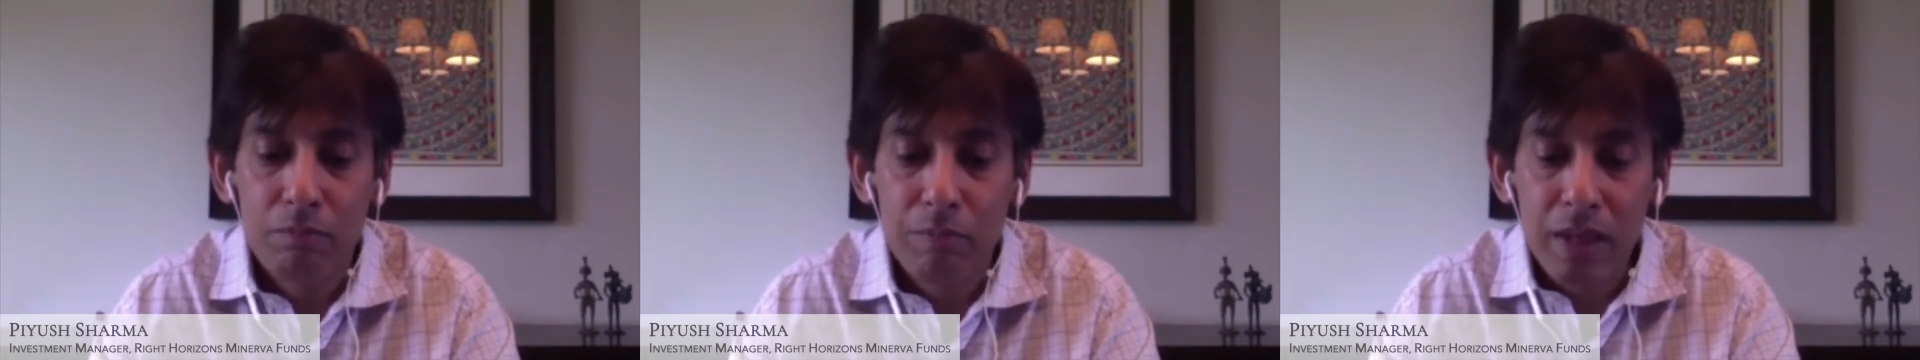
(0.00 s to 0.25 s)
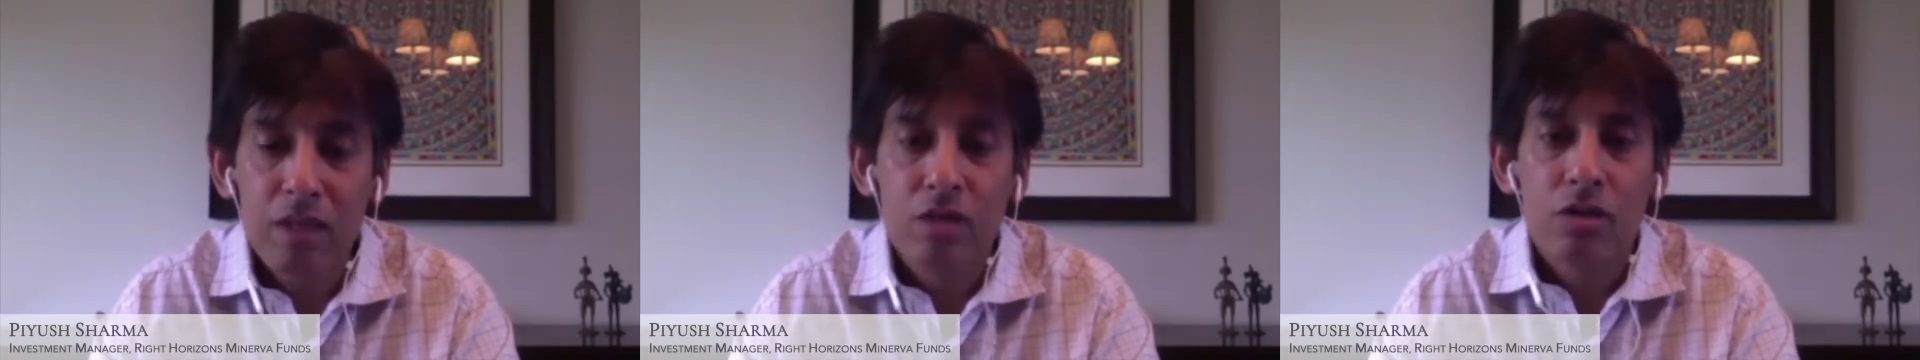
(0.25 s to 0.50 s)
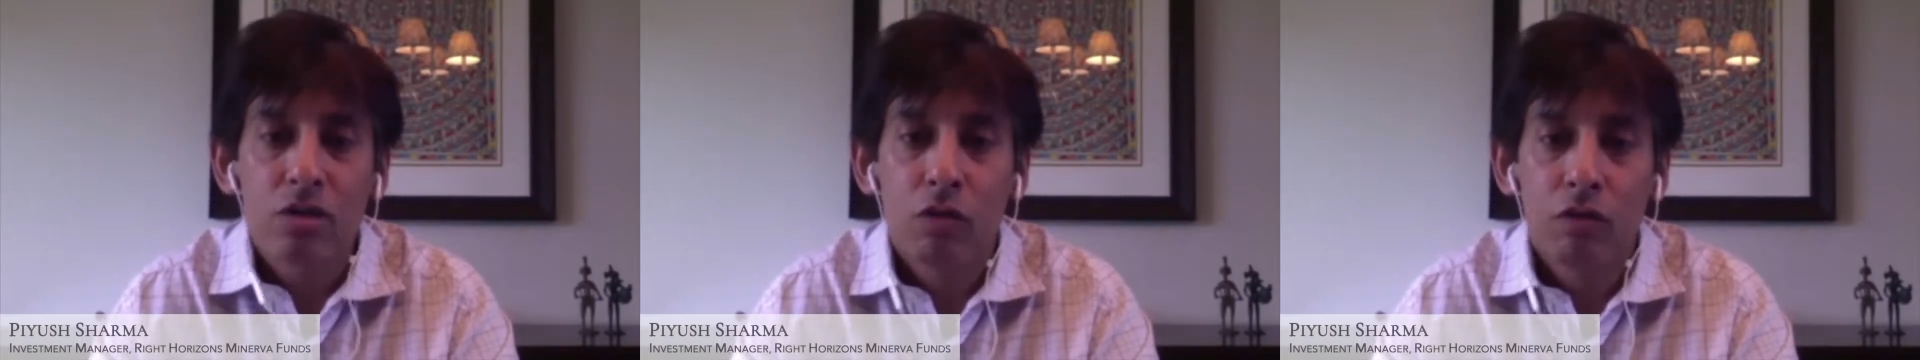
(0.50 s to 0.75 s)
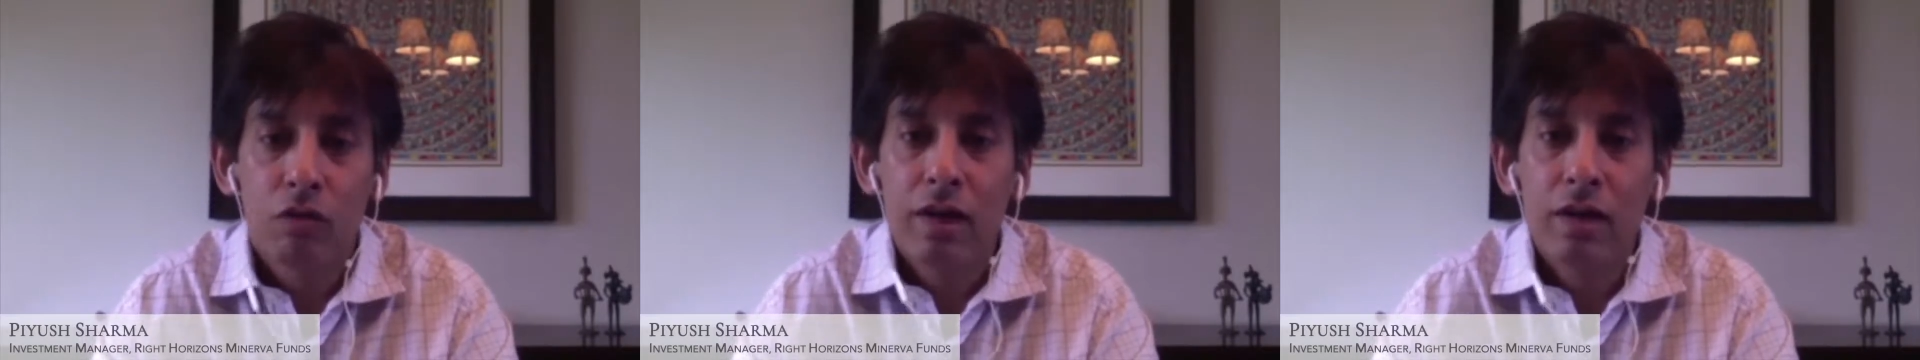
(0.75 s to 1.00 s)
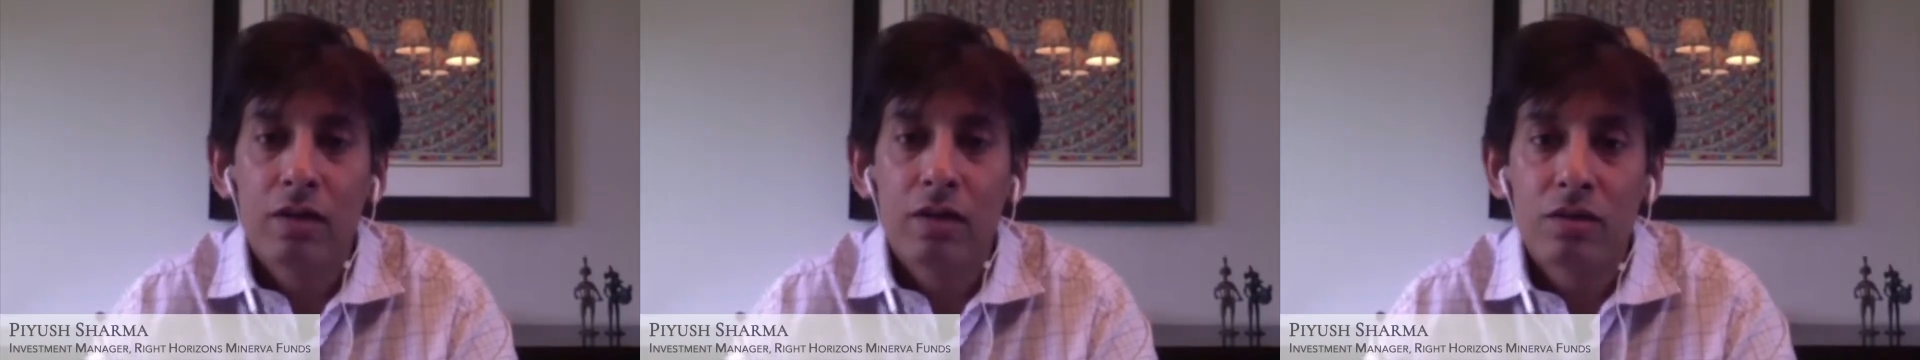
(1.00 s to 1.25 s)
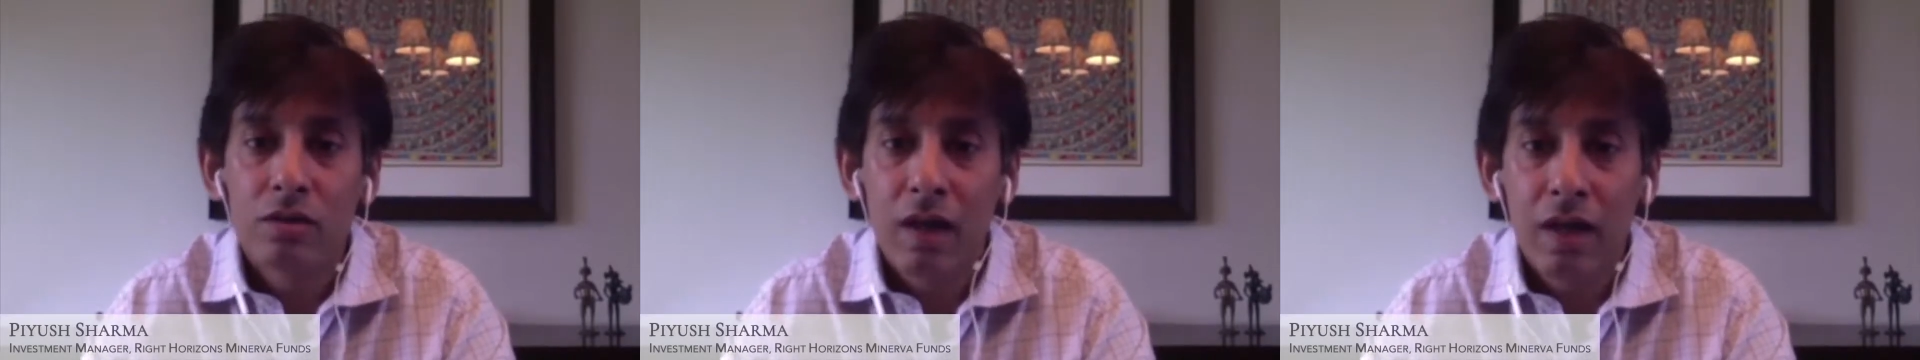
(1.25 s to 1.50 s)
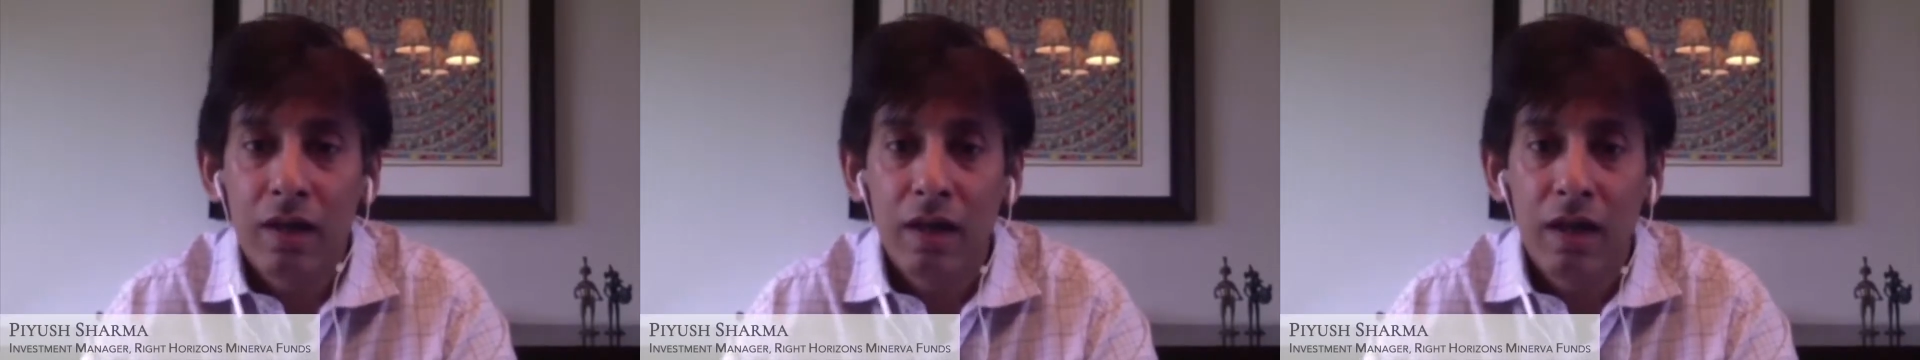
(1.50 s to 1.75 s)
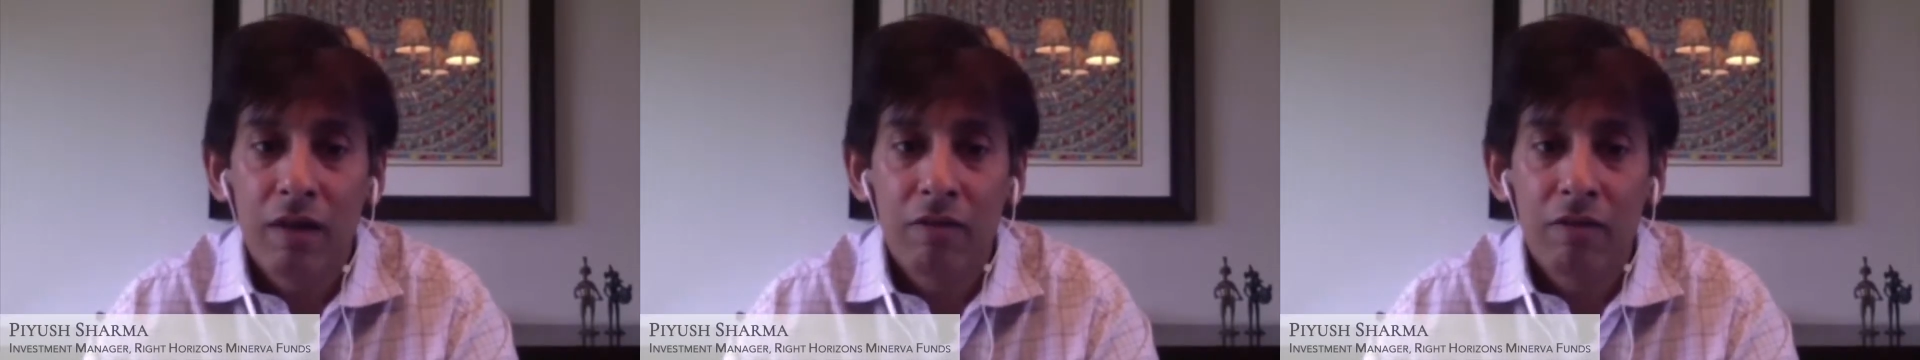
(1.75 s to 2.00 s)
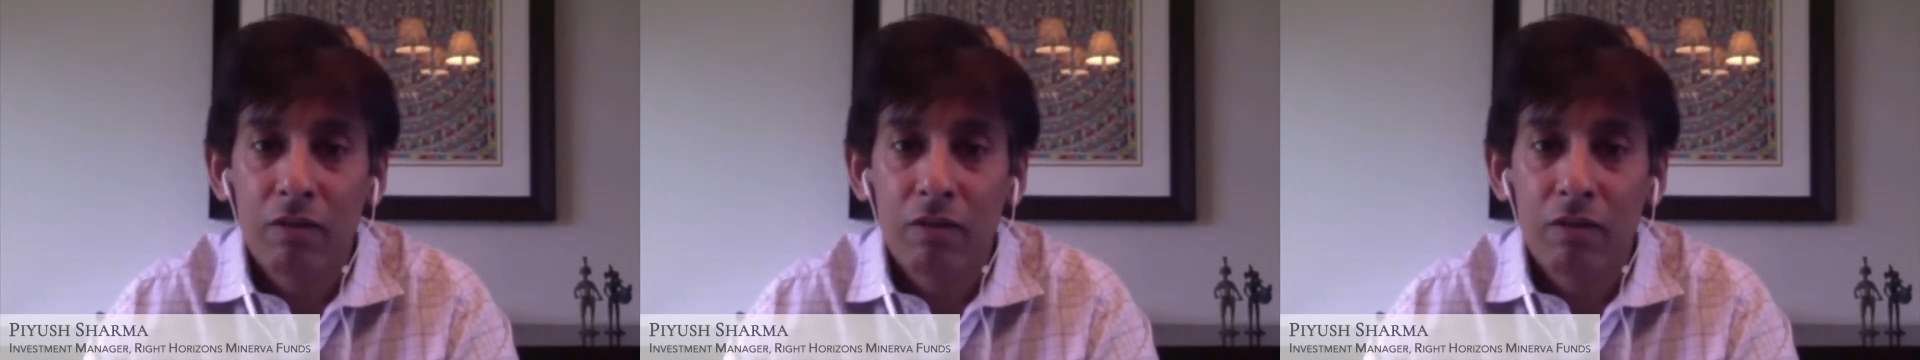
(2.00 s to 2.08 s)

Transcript: base of vendors that have